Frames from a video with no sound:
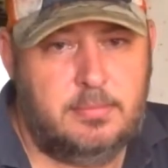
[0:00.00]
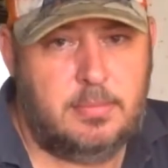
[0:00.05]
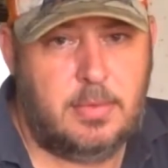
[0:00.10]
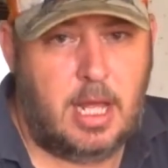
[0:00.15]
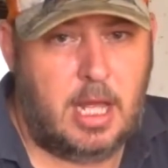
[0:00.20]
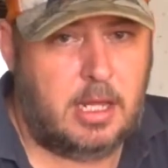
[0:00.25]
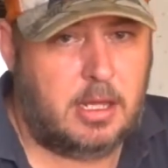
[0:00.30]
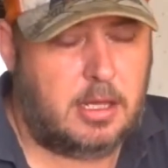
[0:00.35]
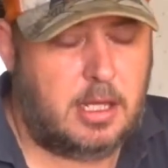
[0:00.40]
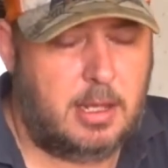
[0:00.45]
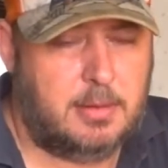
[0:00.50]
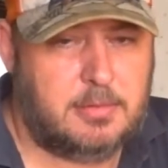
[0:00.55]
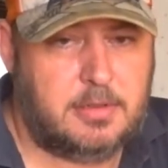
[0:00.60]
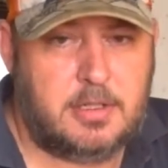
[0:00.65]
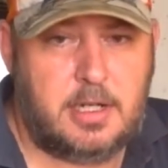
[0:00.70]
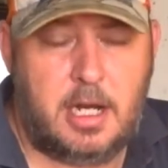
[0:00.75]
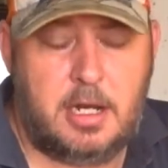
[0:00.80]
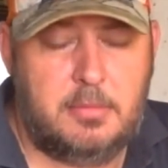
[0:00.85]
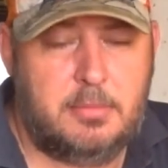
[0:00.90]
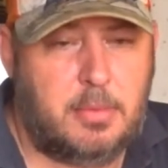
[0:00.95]
as
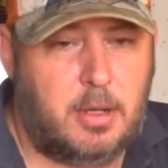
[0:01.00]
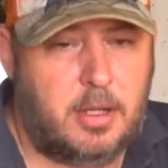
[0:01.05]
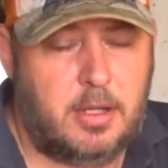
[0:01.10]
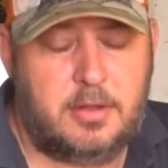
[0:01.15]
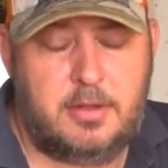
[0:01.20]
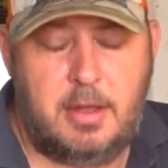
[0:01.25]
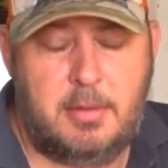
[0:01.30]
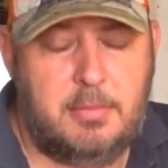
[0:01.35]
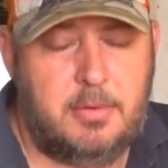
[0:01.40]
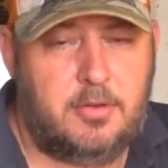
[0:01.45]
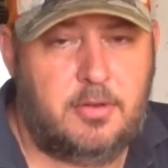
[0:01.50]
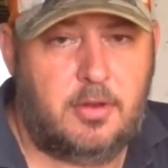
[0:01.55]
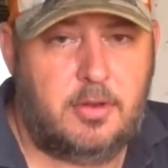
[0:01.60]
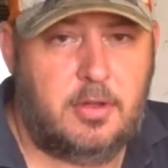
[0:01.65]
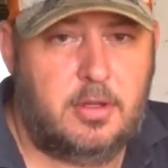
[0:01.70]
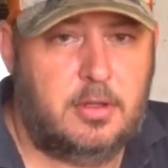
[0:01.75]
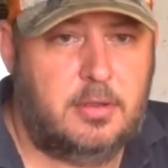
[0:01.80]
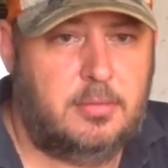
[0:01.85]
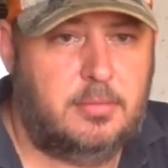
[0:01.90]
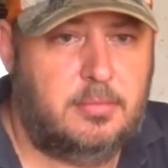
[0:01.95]
demonstrated by the damage on
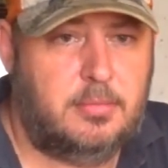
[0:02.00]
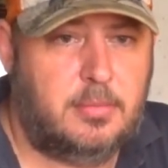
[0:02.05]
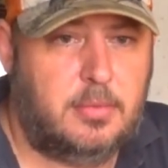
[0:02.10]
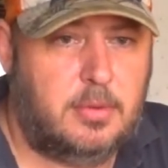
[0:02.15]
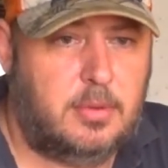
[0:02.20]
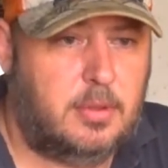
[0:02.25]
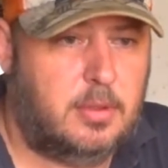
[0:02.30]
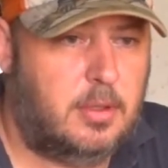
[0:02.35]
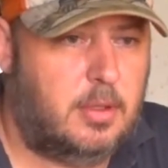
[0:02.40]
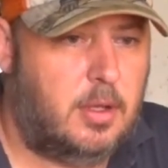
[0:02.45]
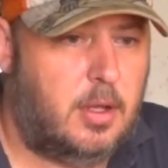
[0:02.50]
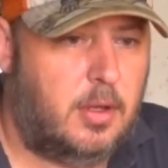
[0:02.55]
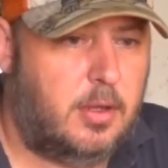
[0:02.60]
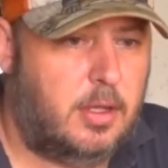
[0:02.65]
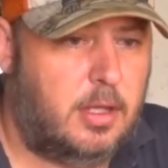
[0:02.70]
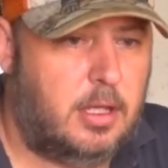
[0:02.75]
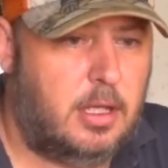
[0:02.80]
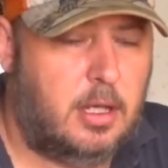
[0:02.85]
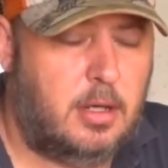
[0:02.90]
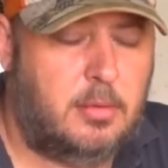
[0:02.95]
the on
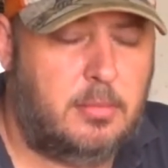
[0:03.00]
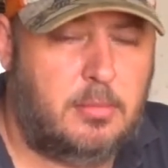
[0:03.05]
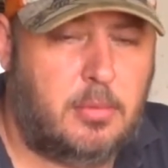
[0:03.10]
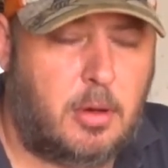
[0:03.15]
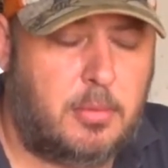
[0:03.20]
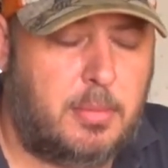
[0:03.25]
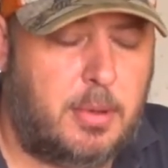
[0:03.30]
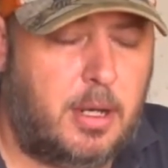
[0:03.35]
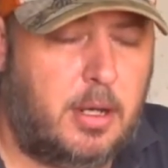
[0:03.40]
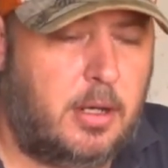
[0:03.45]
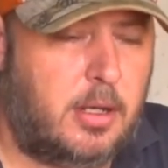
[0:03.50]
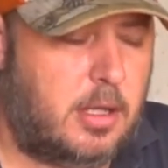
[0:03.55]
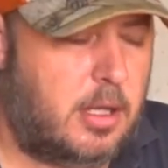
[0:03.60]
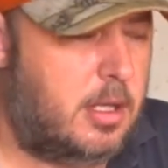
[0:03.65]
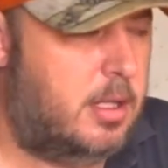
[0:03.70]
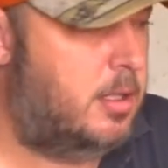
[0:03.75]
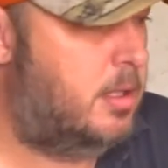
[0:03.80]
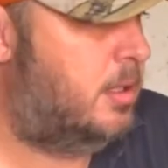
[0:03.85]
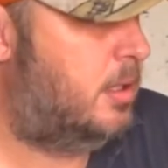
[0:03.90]
the uh, rod bearings.